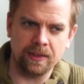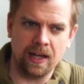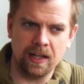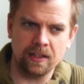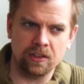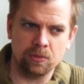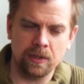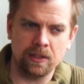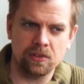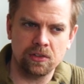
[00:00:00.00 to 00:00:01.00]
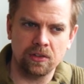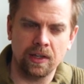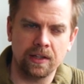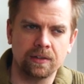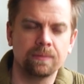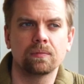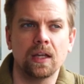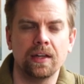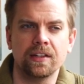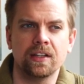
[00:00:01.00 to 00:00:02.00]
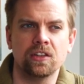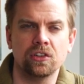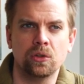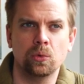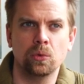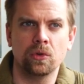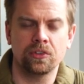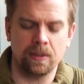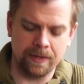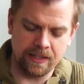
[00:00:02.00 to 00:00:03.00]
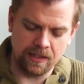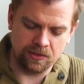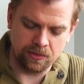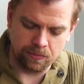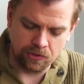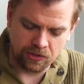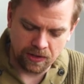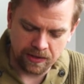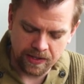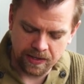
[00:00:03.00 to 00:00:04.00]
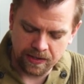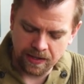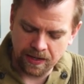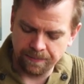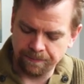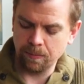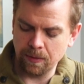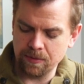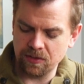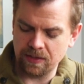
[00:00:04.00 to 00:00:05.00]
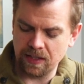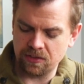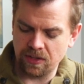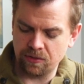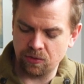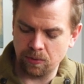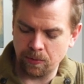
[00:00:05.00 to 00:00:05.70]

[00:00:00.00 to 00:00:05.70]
that experience is like. I think as it cools, I might get some cherry out of that. But let me set that aside for a